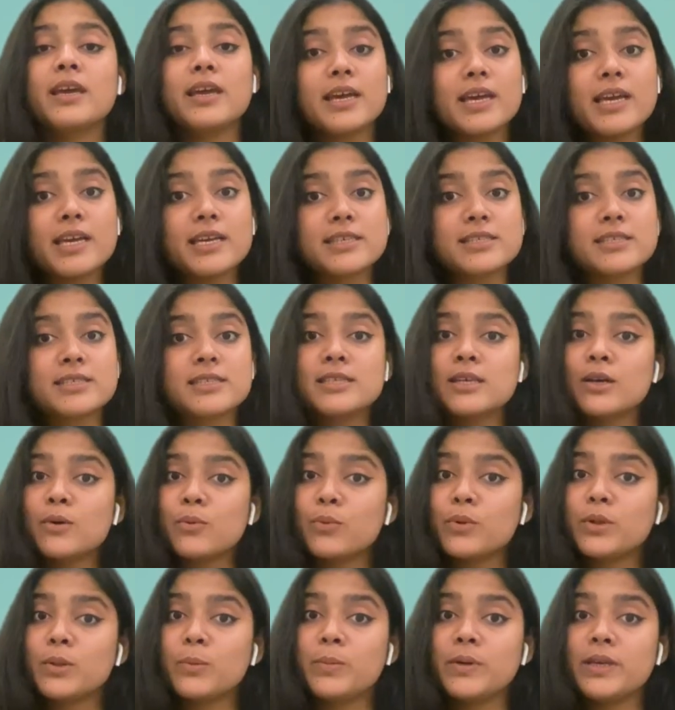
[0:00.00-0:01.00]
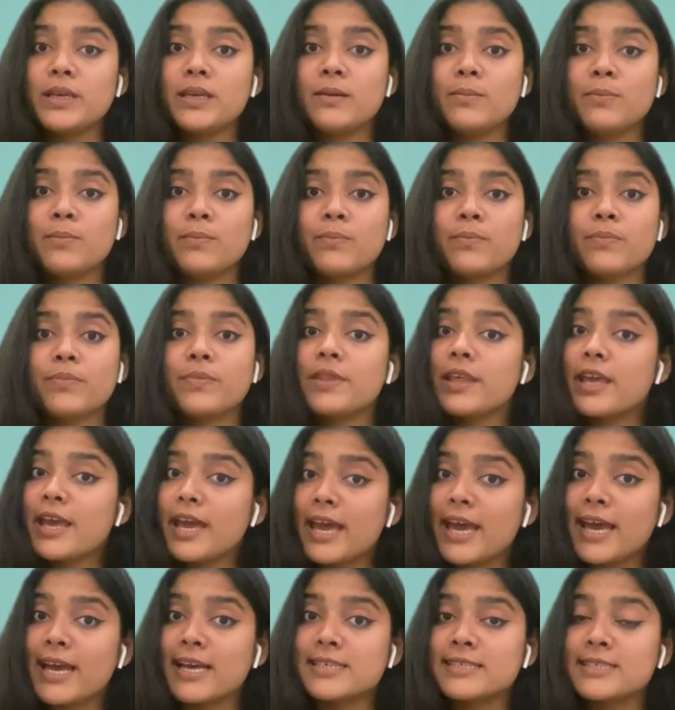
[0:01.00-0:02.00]
Is will be
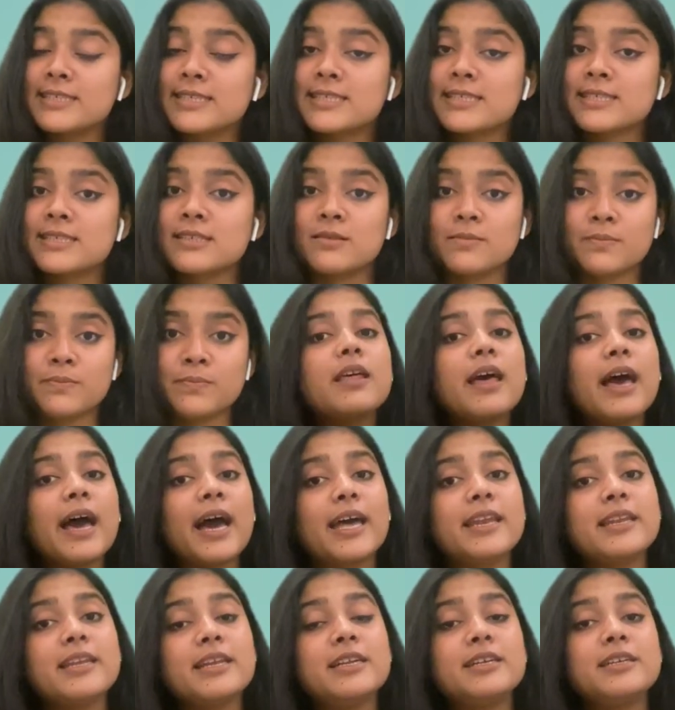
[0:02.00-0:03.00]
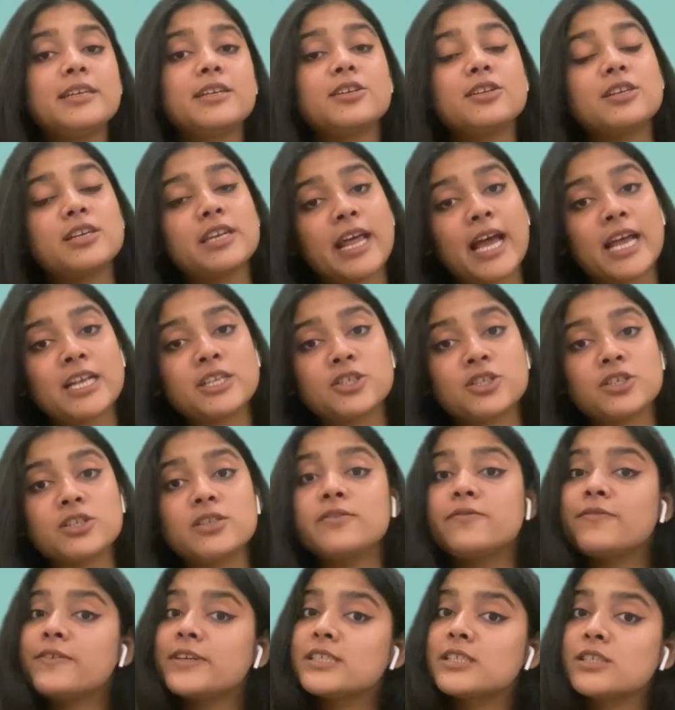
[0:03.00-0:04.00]
es. An international
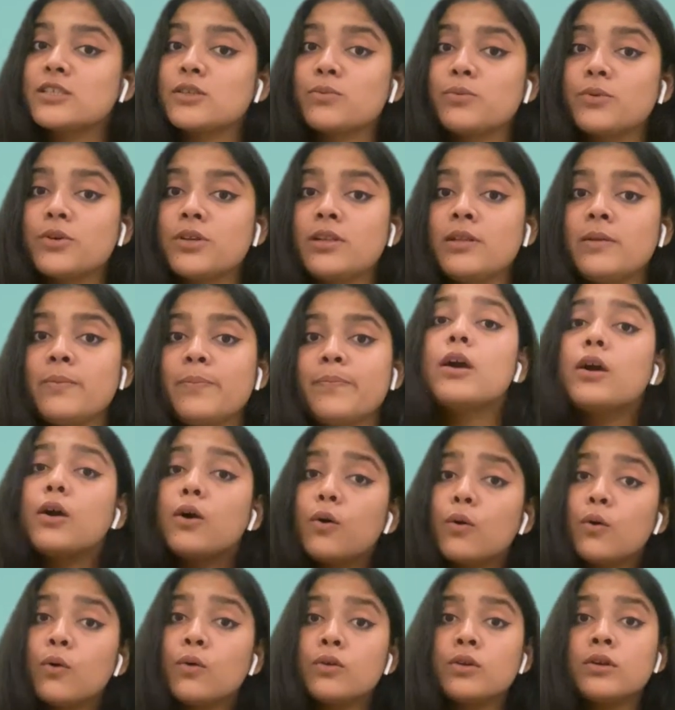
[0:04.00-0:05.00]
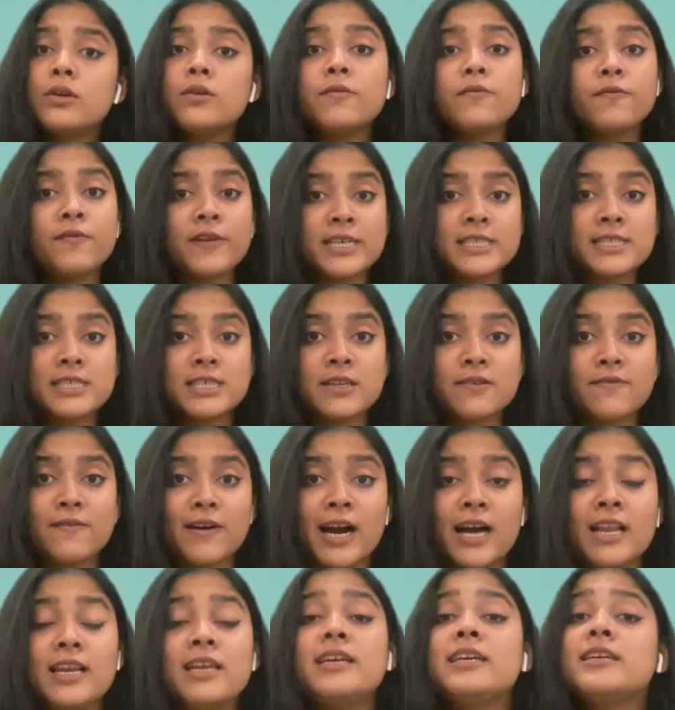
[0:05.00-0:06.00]
festival. Un
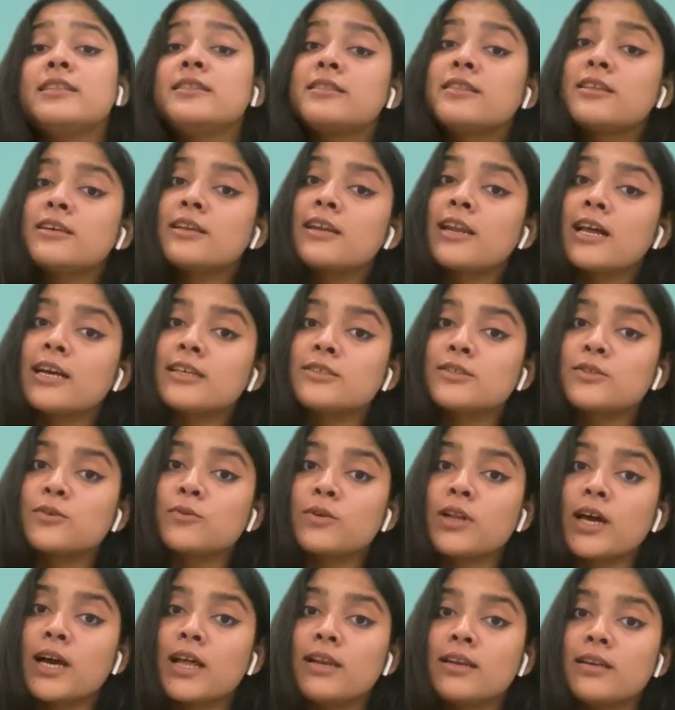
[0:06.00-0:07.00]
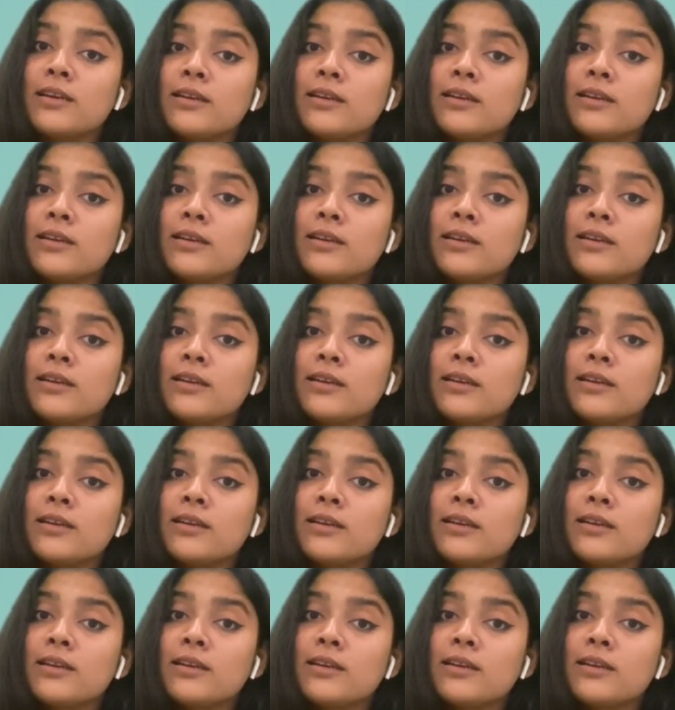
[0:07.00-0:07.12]
festival internacional.